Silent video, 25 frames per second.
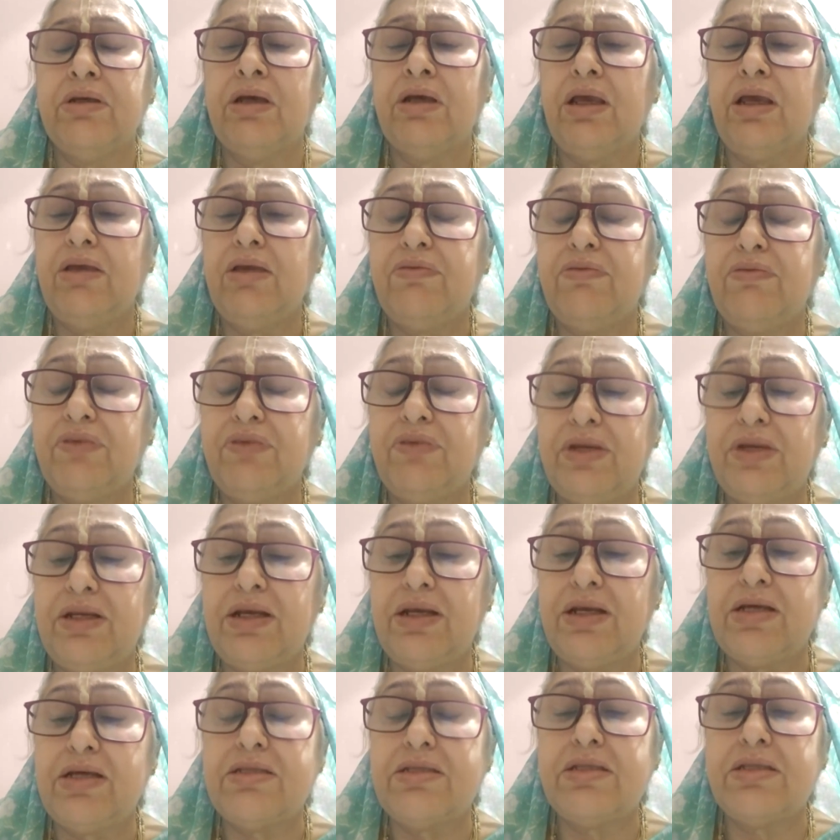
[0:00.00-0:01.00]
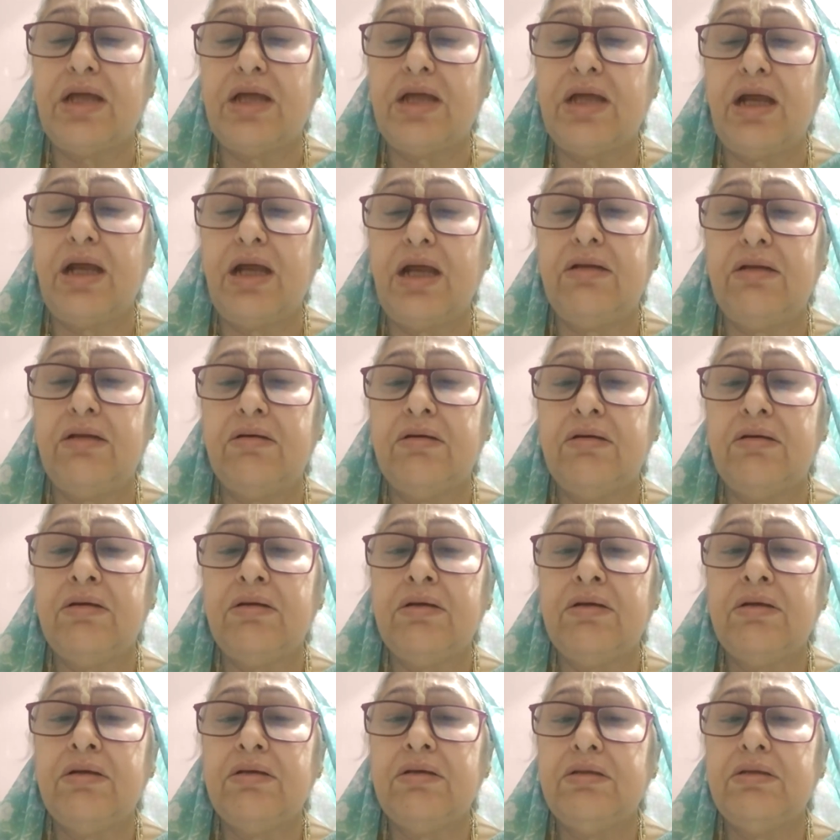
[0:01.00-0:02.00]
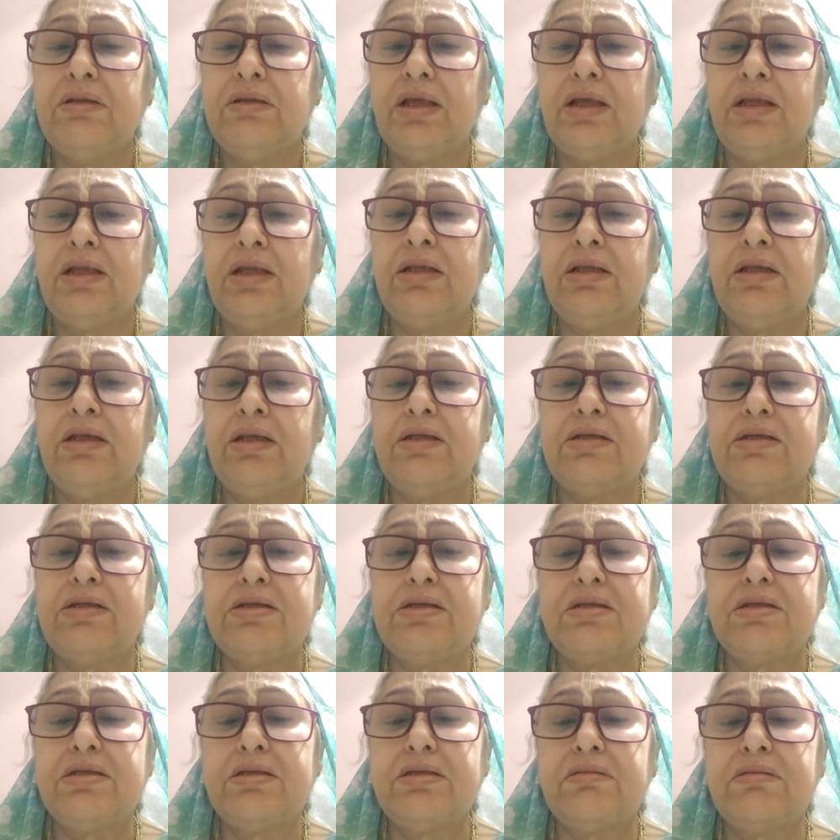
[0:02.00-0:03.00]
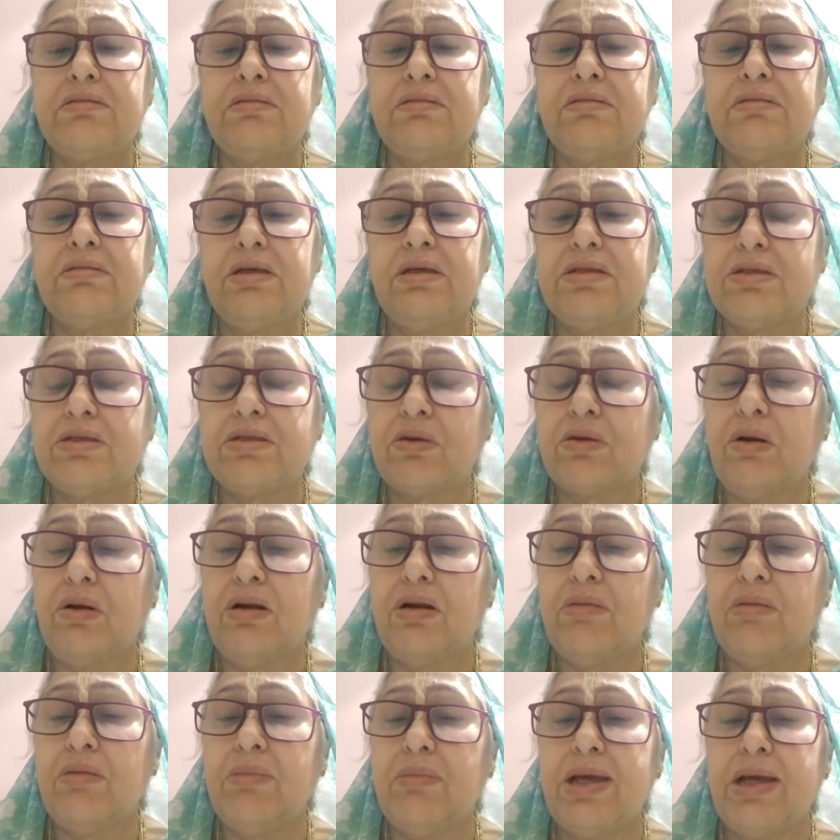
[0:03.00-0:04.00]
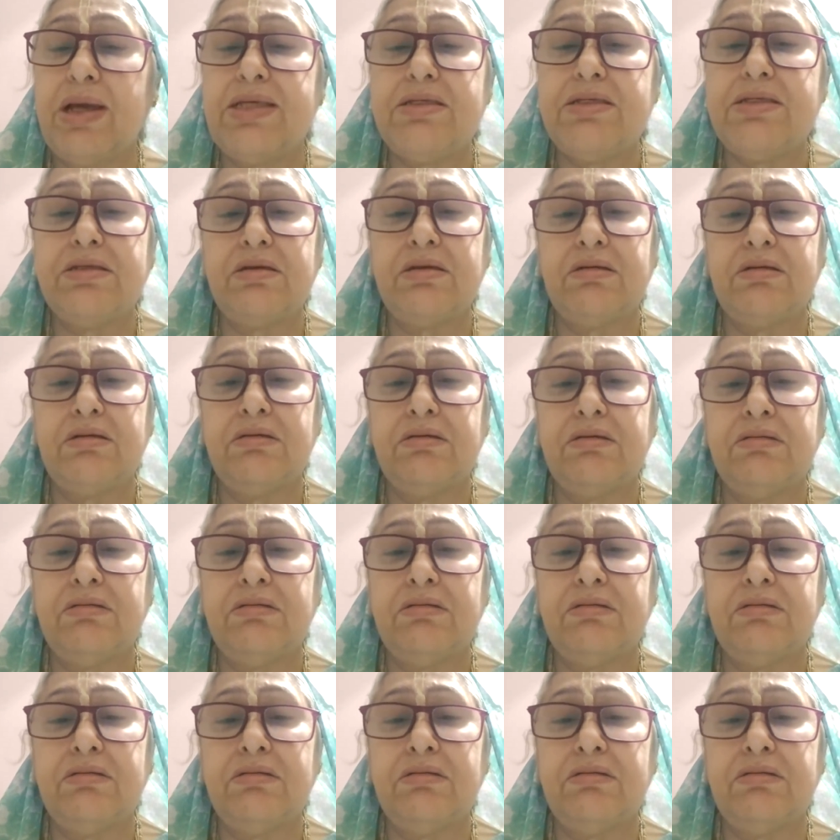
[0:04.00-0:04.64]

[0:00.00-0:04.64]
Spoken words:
If he does that, then he's called a miser.